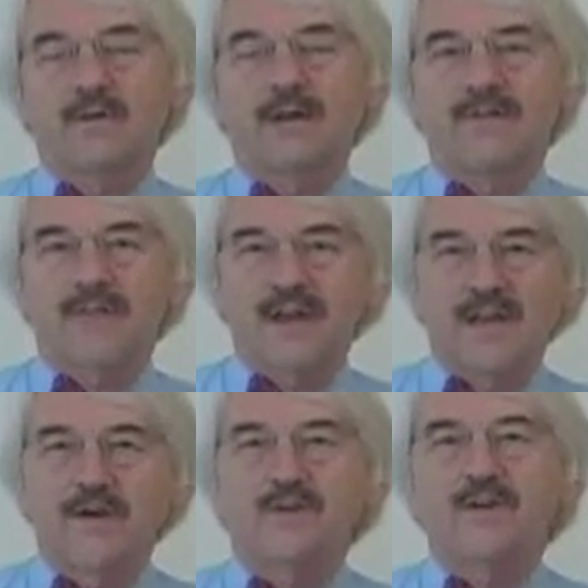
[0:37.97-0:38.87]
if they
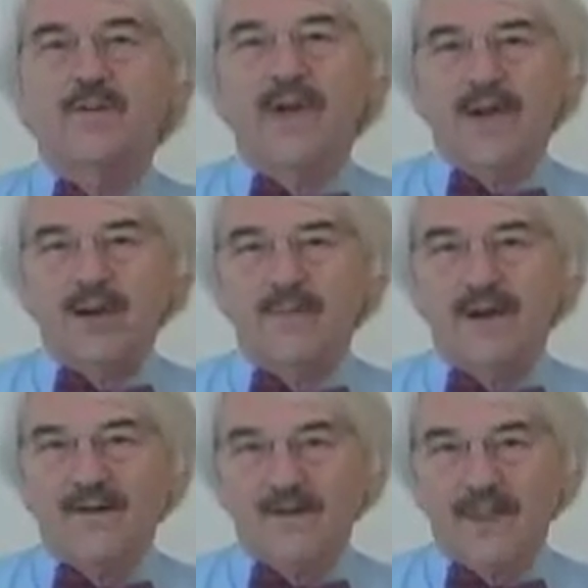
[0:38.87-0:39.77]
know that we care
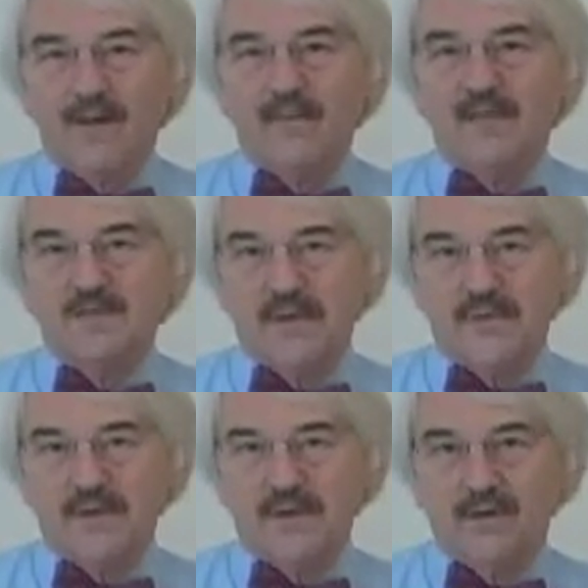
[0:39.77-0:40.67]
about them as
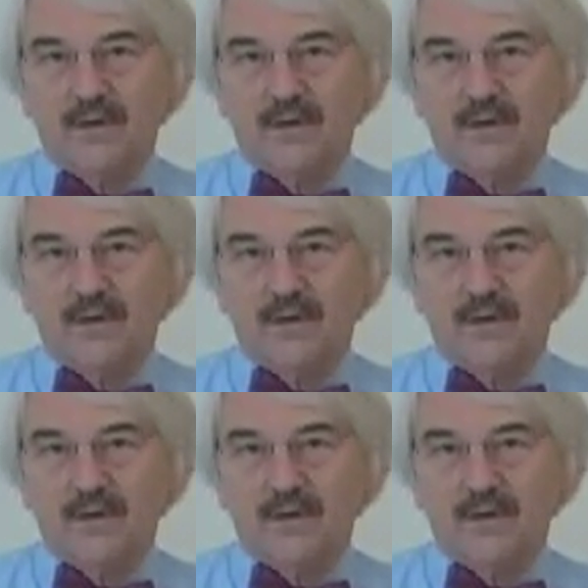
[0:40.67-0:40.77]
people